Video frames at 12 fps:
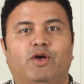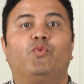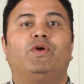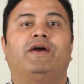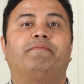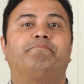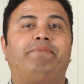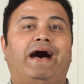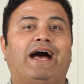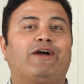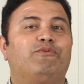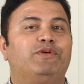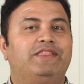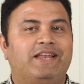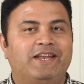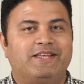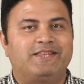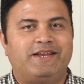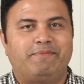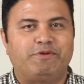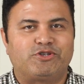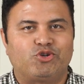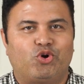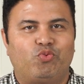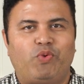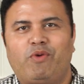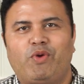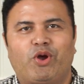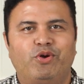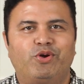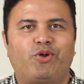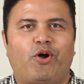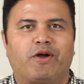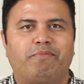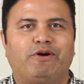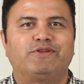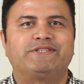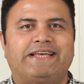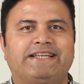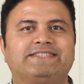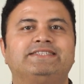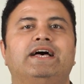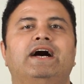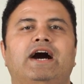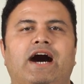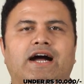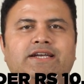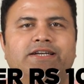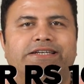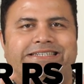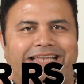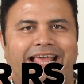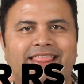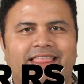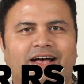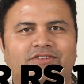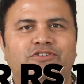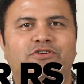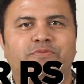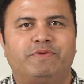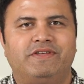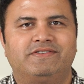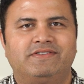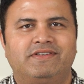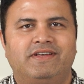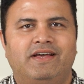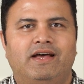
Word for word: We are back with another episode where we're going to talk about sets under 10,000 rupees.